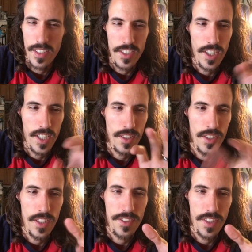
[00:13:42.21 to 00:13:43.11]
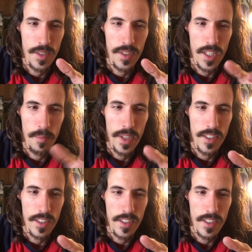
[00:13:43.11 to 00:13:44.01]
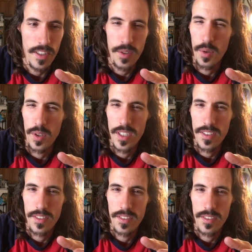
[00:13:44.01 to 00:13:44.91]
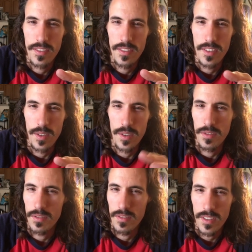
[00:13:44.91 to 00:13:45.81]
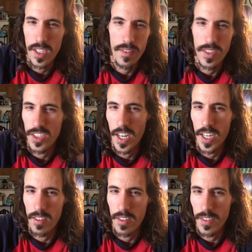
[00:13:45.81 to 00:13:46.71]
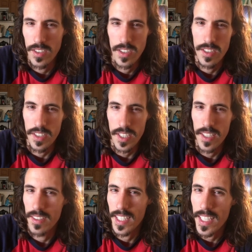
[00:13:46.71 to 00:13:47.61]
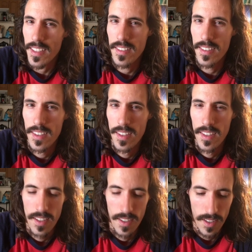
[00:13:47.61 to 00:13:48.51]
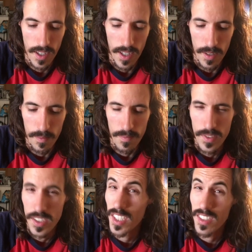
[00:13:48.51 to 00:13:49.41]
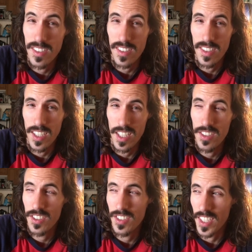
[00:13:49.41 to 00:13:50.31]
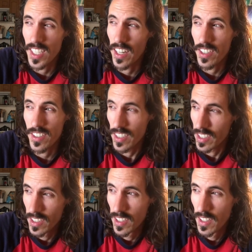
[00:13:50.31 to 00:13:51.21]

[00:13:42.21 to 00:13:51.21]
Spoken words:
They try to do this thing where they make her a Torrance, so it's kind of a Shining reference. She's like his niece. She's an interesting character.